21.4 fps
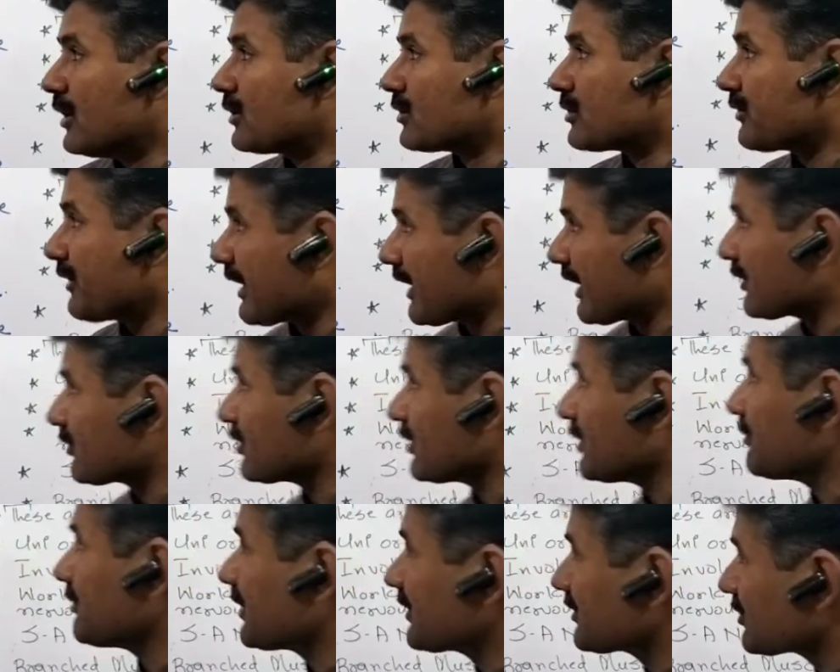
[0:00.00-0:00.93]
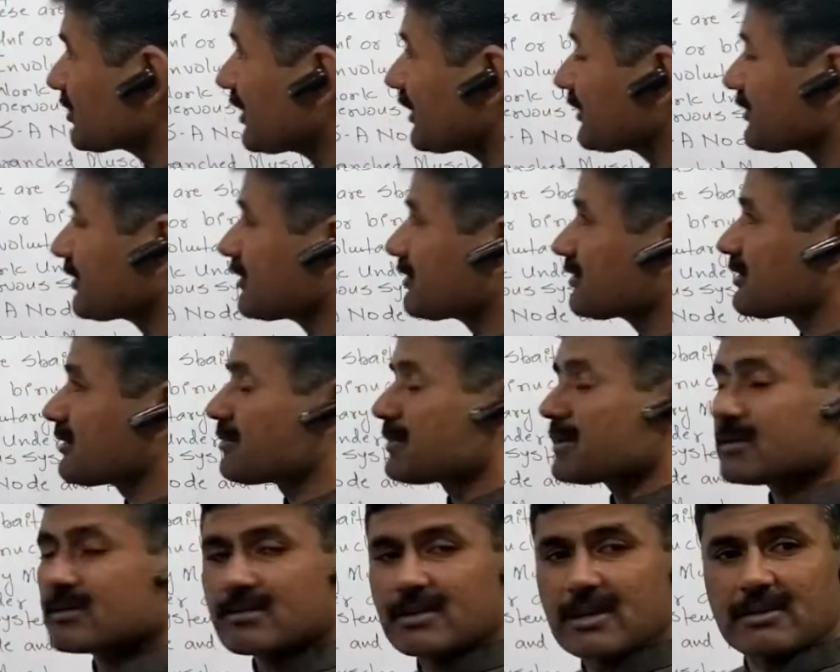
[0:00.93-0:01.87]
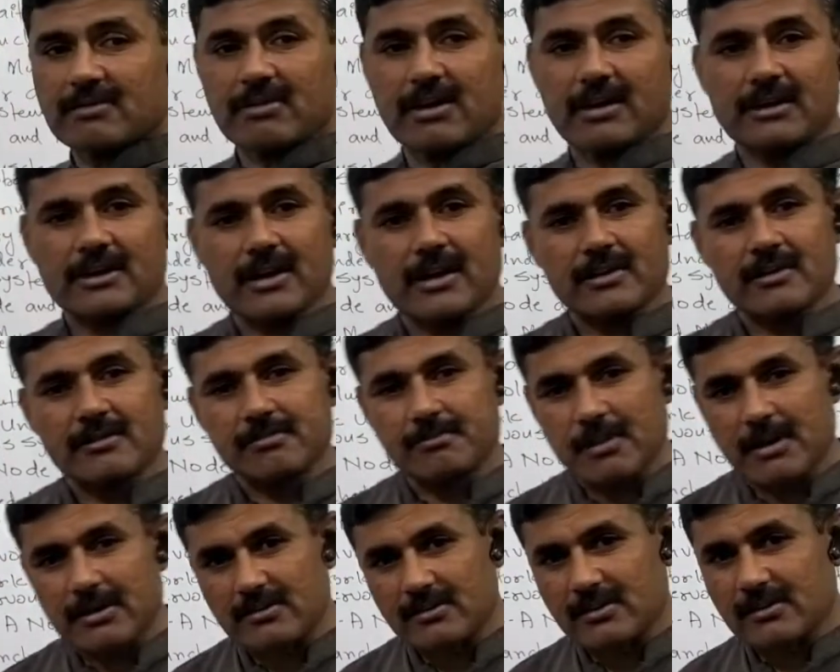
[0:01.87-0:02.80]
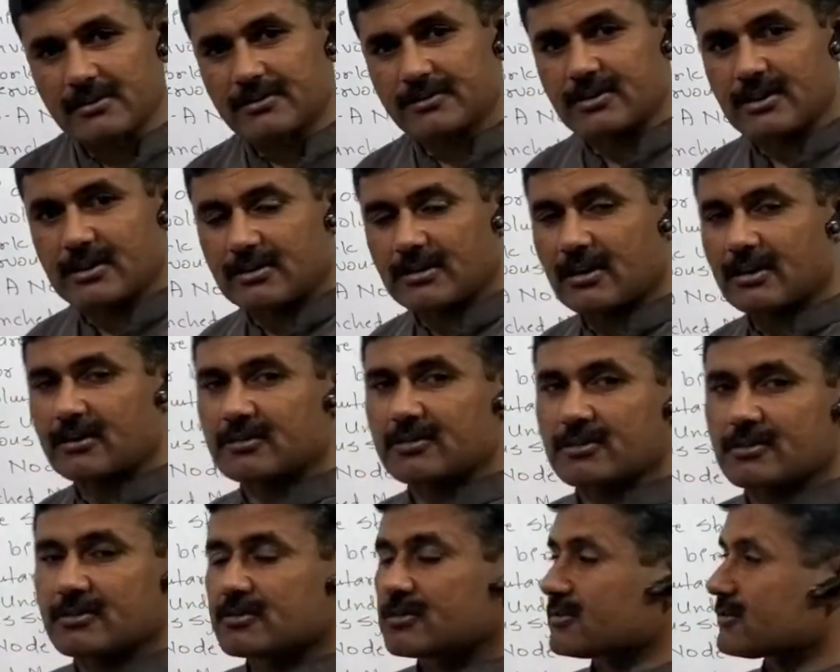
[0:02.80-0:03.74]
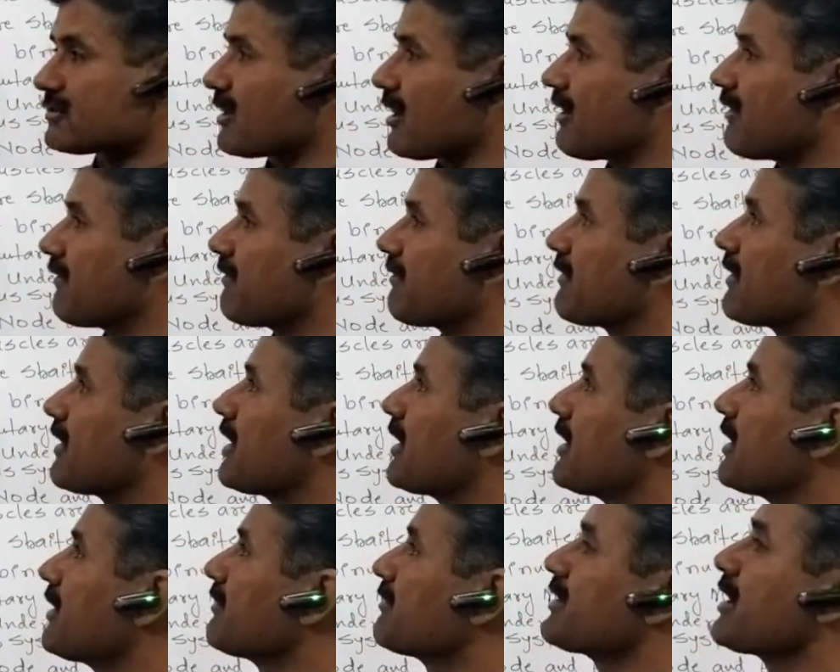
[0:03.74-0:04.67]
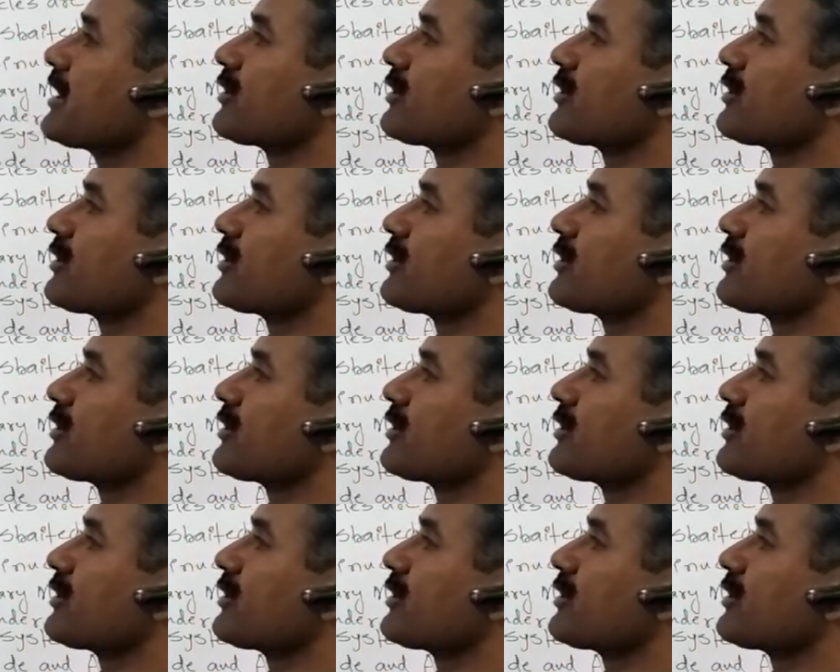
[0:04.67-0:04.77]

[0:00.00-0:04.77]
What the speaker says: So what actually muscular system is and what kind of muscles it consists of, we